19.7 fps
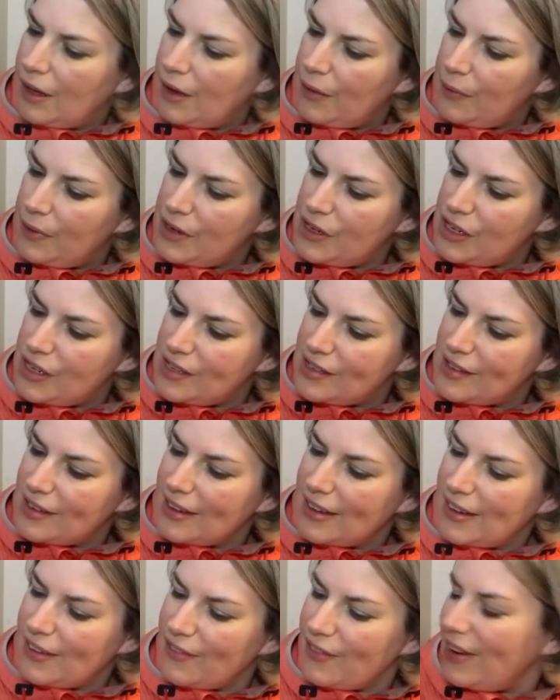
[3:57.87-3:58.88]
which is
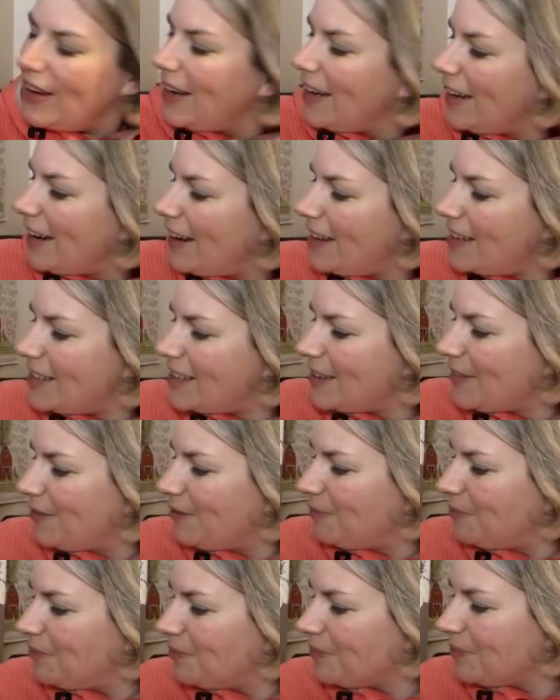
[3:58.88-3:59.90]
really nice.
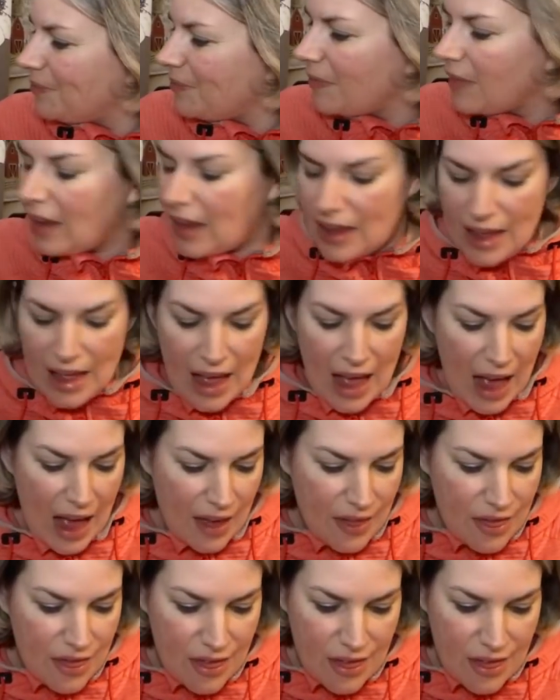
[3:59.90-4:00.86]
And